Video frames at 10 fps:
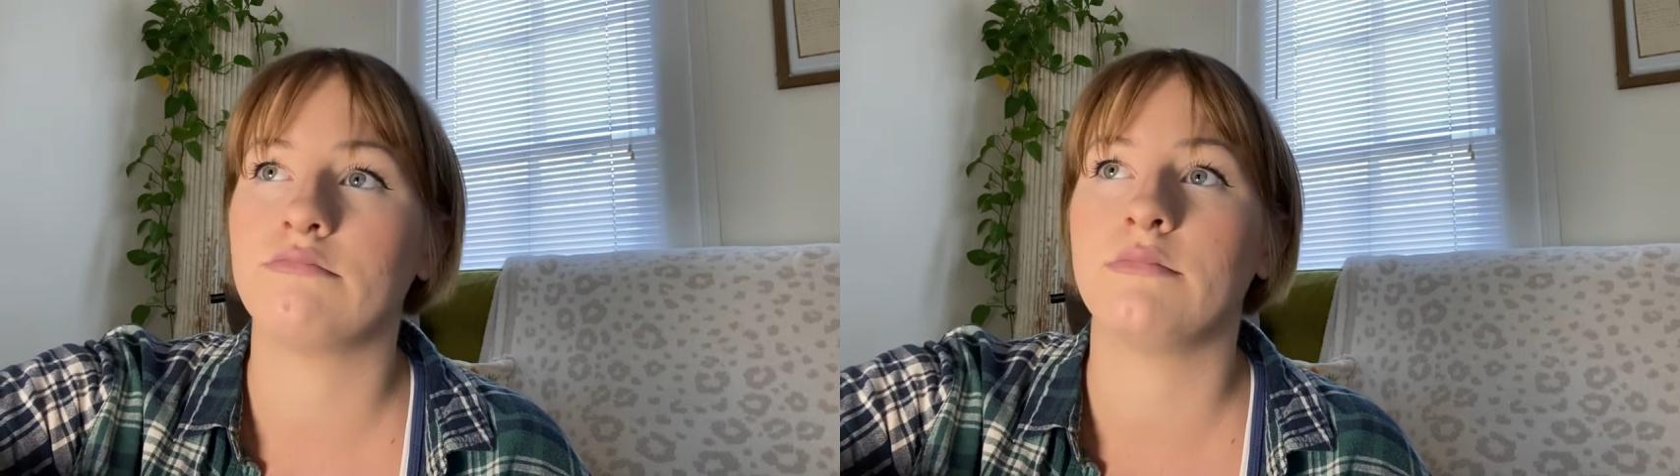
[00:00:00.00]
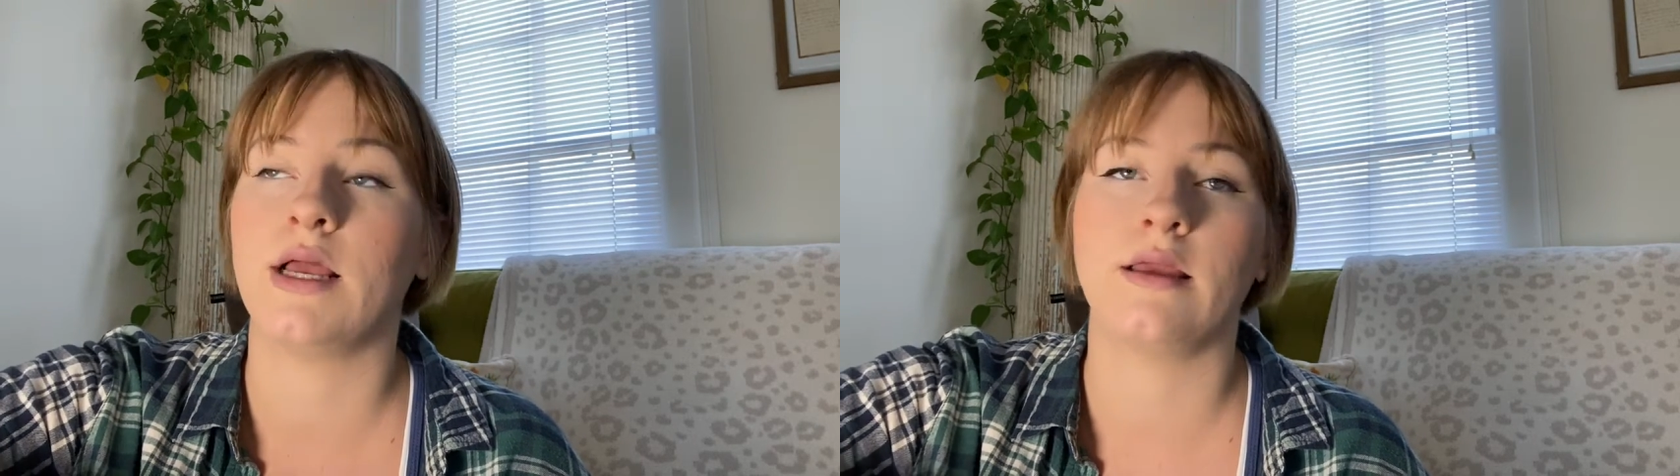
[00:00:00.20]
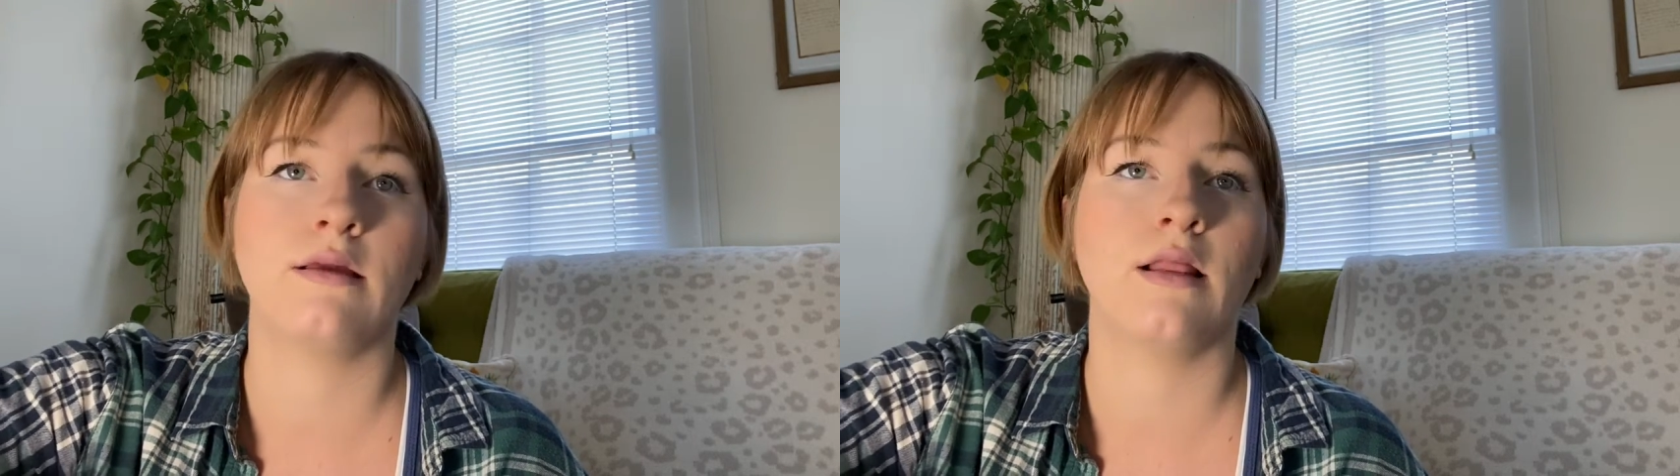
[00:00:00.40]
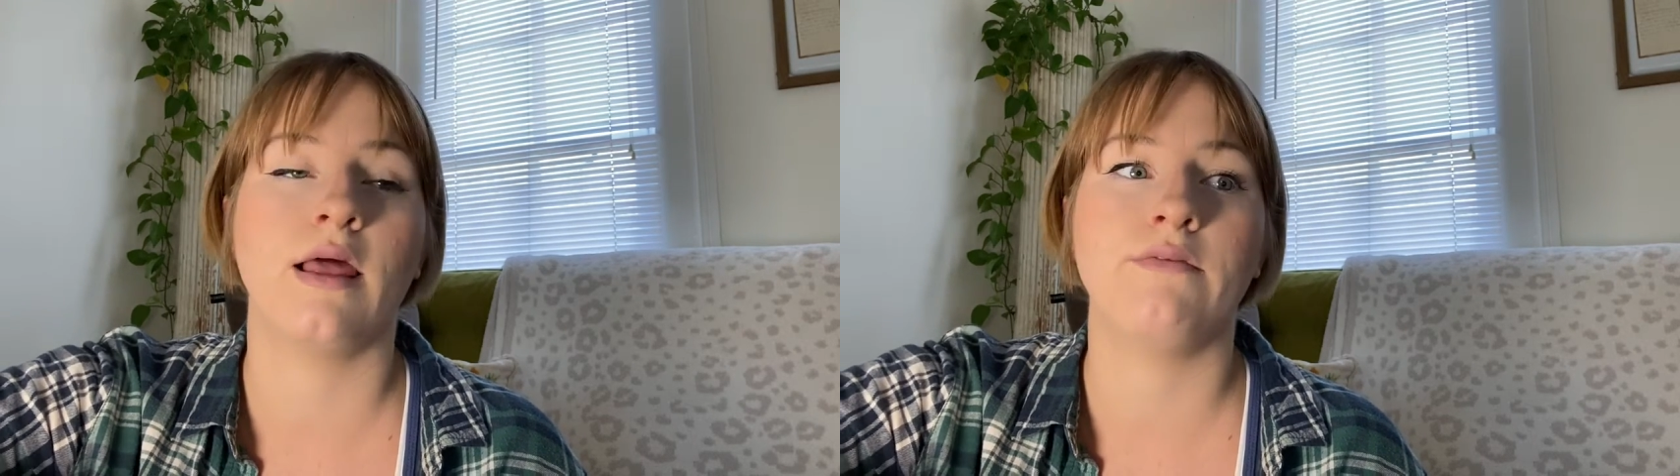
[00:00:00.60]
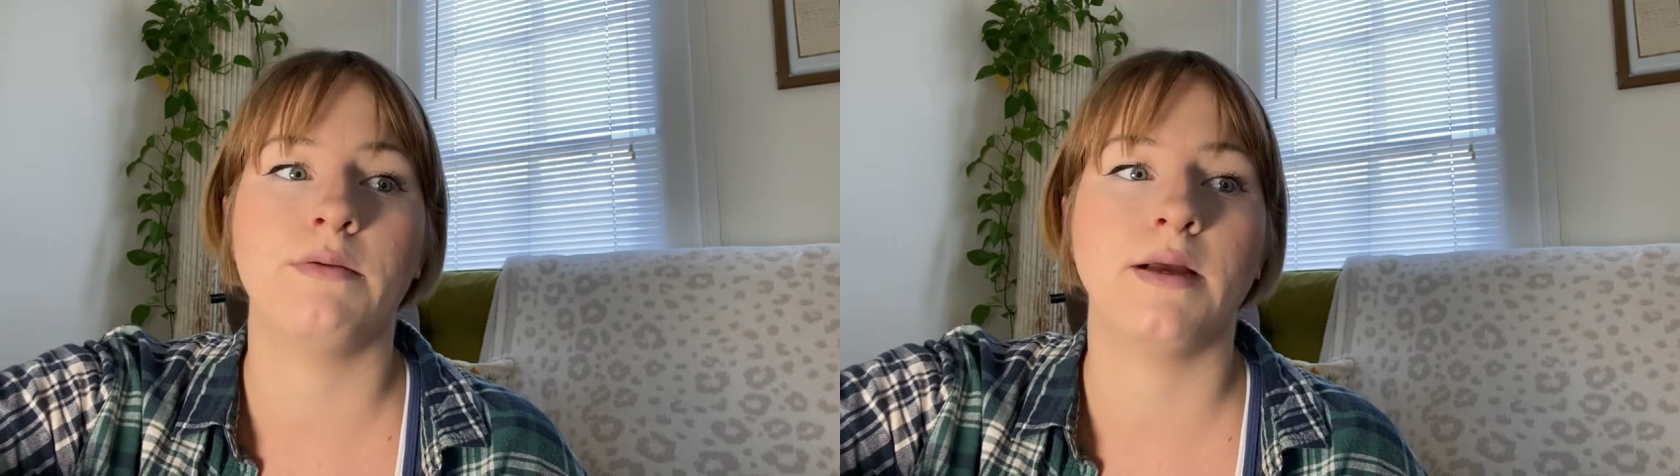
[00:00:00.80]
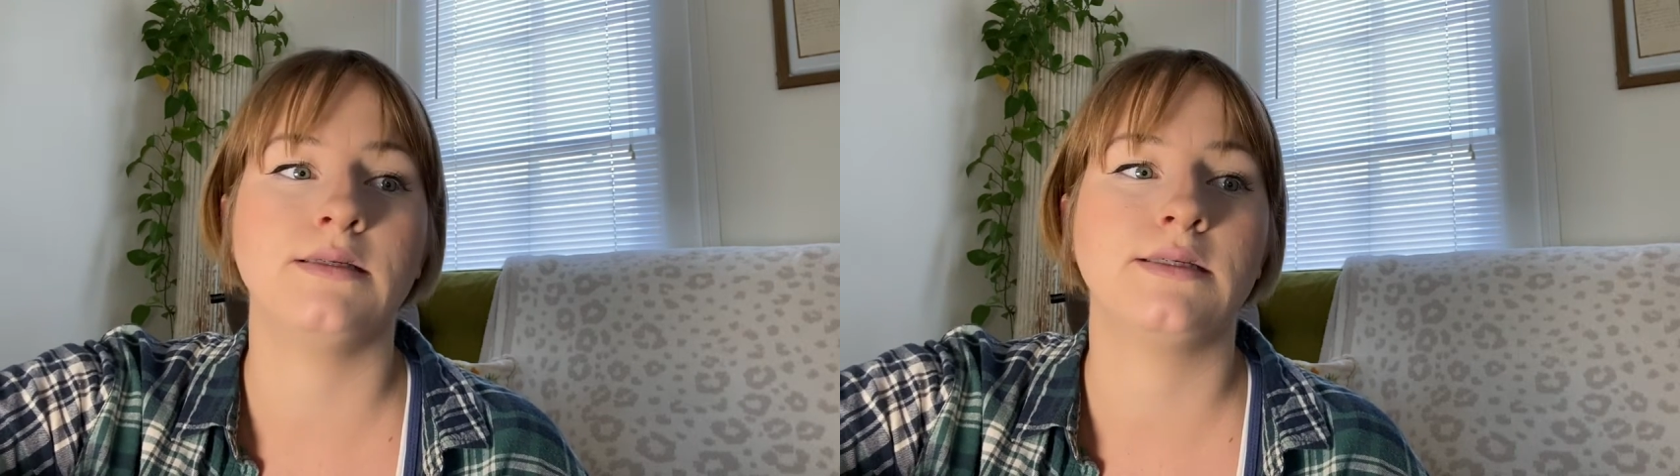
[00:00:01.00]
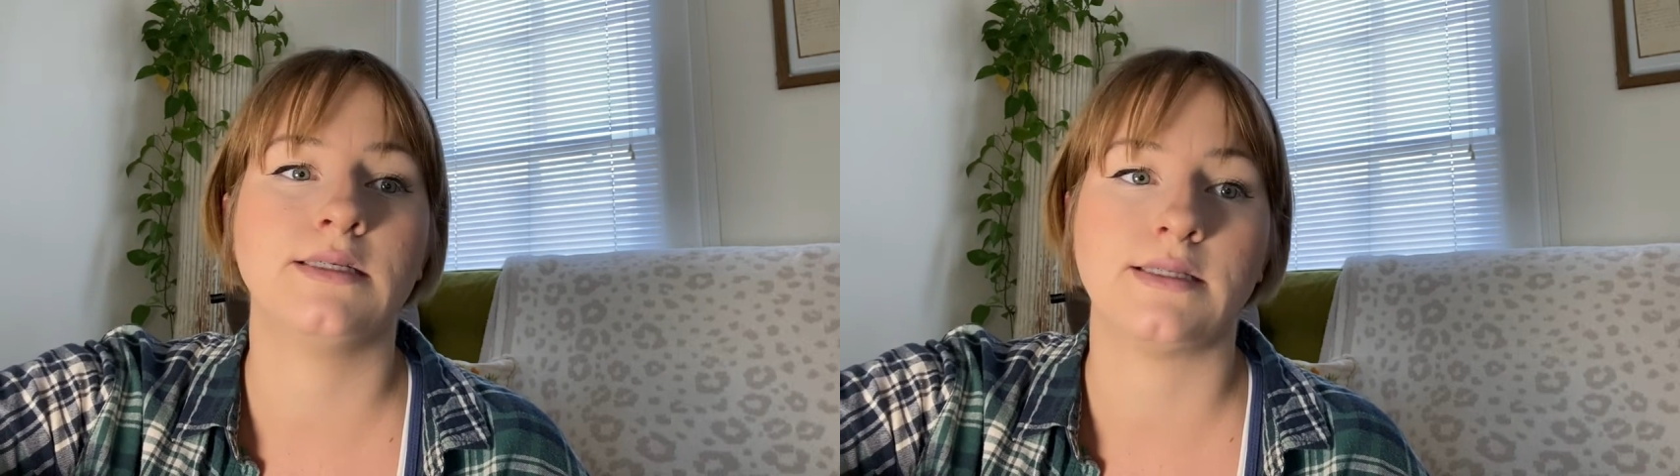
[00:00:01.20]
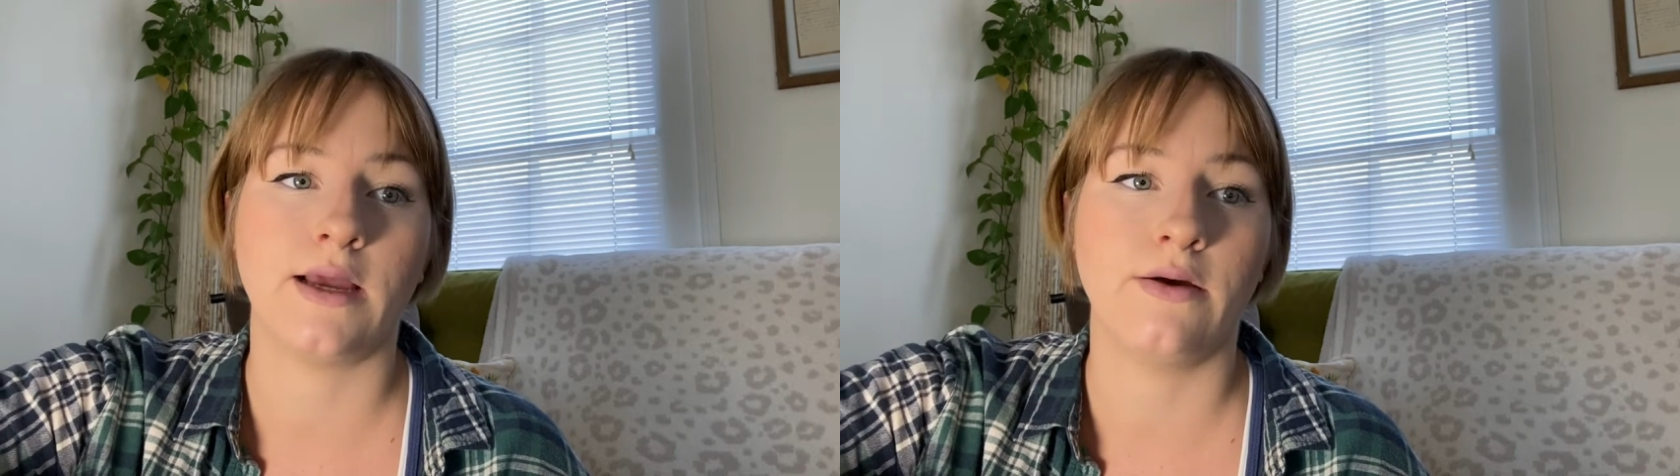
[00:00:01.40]
like 11 months
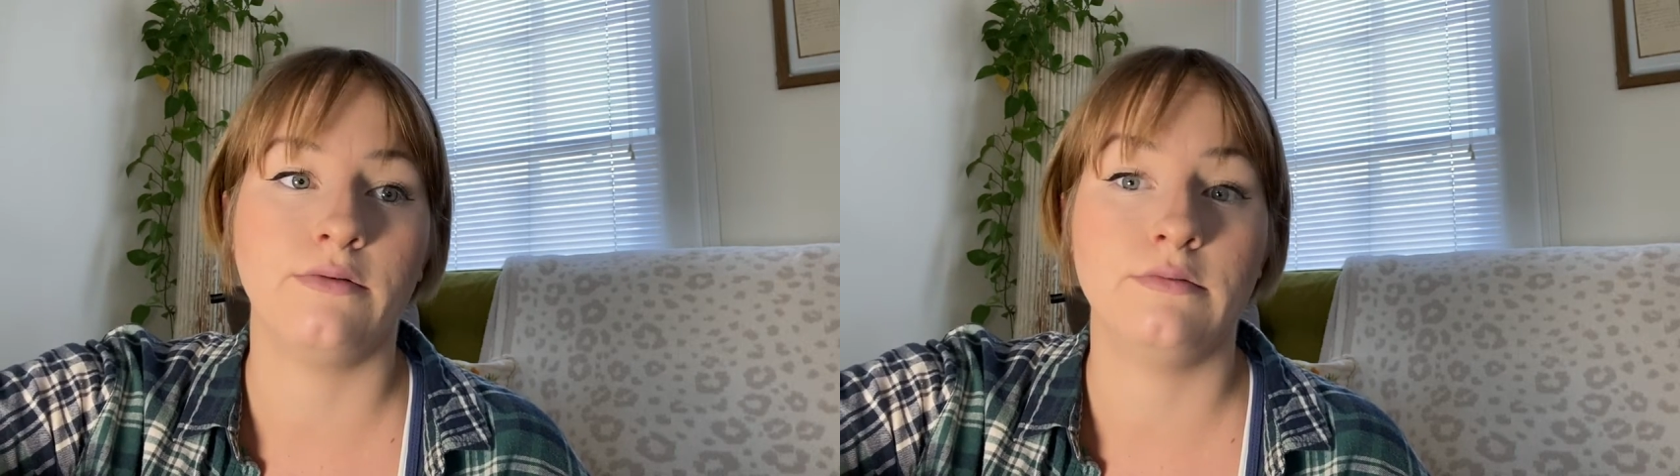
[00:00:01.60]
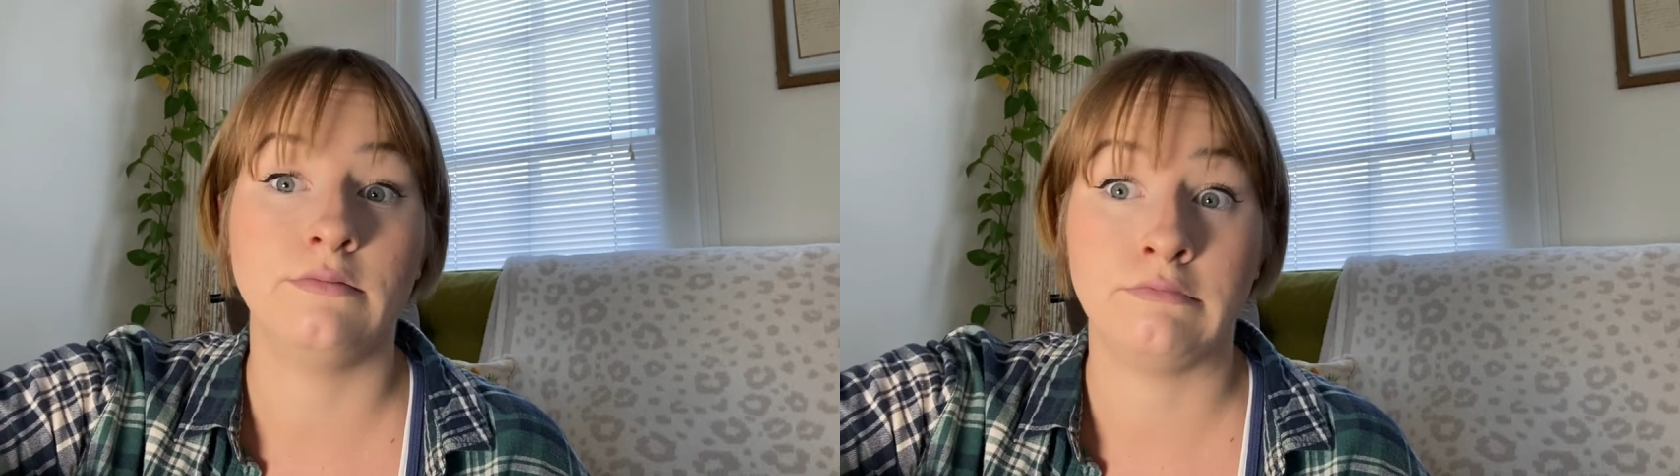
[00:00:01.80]
to sell.